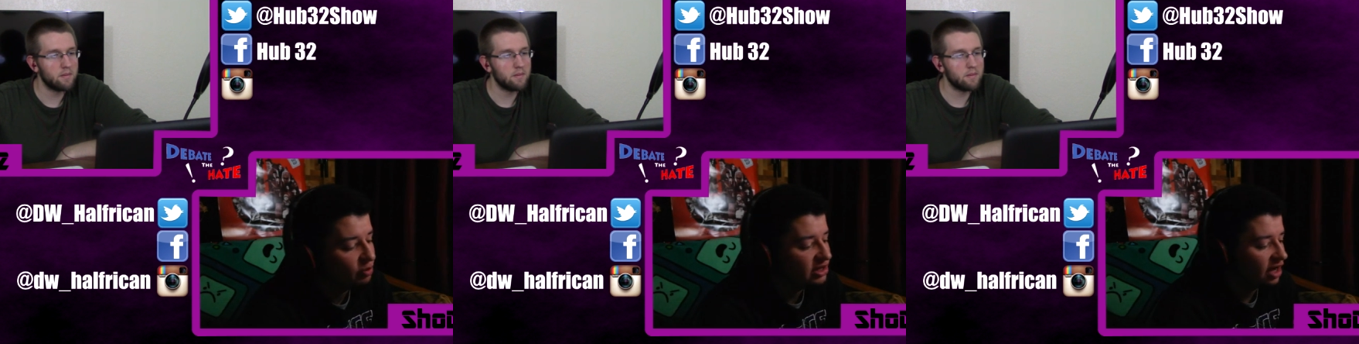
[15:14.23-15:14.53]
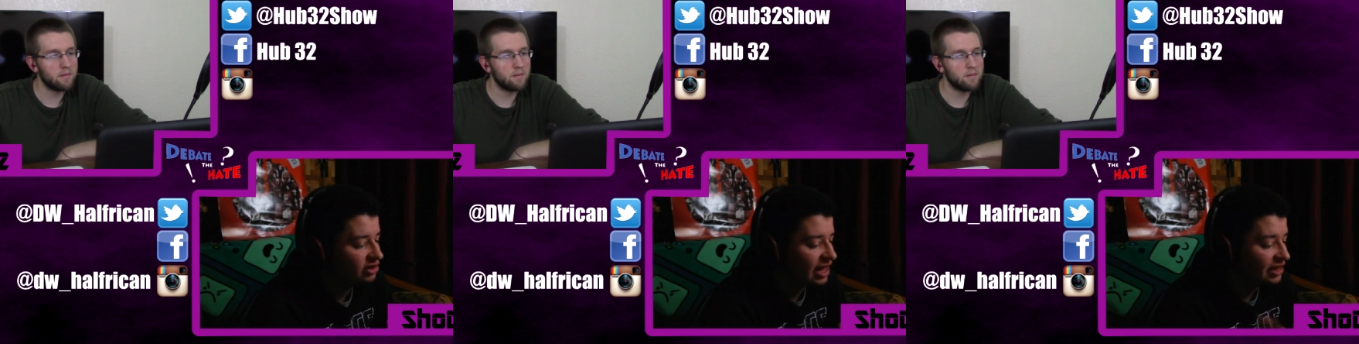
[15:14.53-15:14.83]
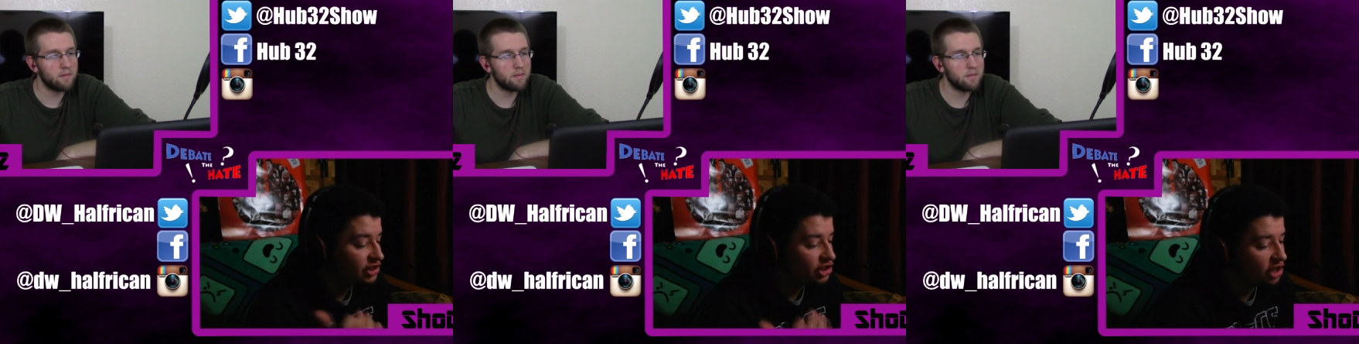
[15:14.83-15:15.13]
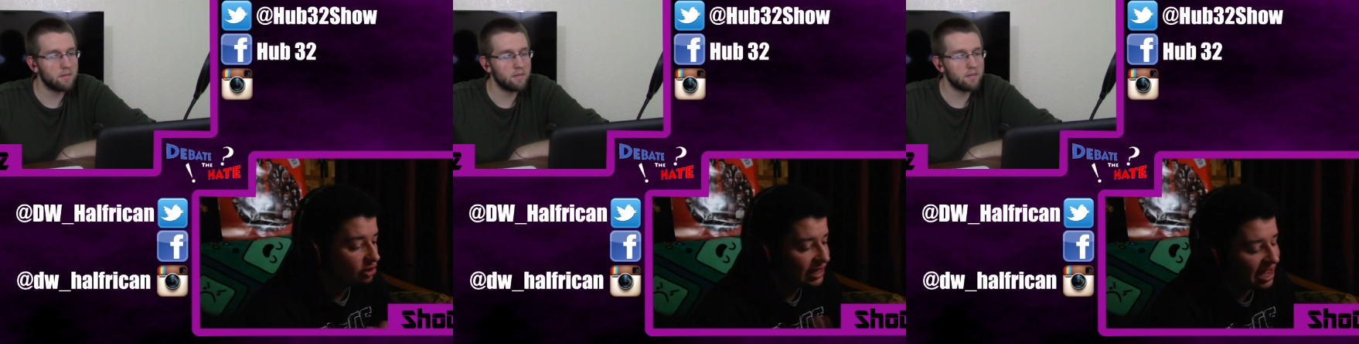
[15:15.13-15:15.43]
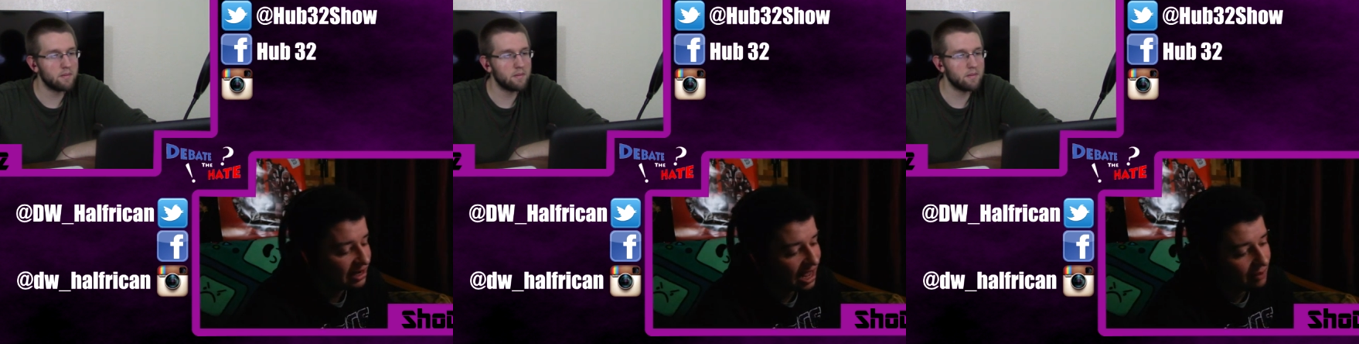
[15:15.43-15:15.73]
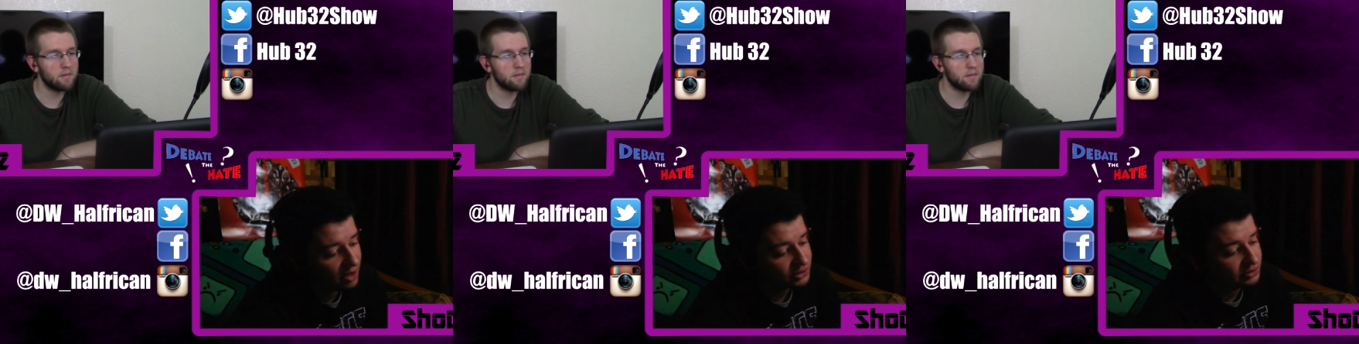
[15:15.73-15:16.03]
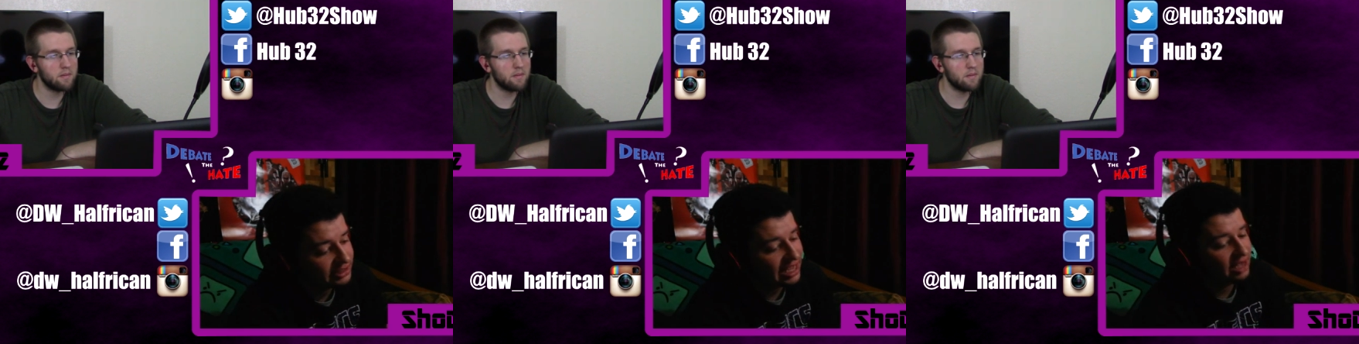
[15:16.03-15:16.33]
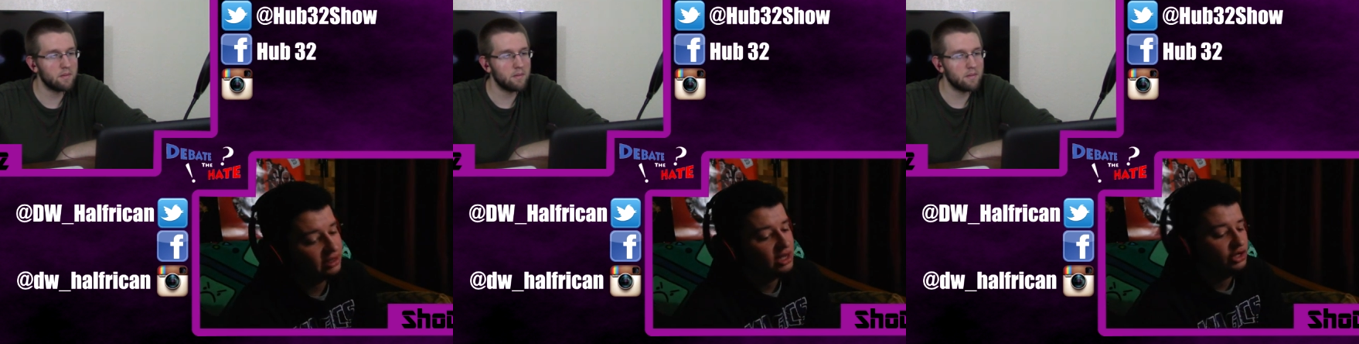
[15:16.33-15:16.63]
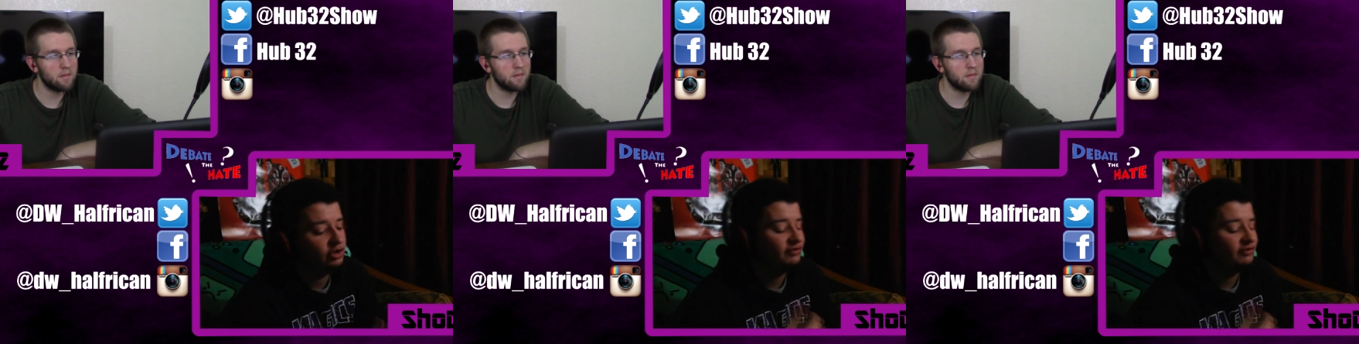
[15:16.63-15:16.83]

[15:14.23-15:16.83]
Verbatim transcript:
Speaker 1: I will be under as ShoDan. I am also Dan.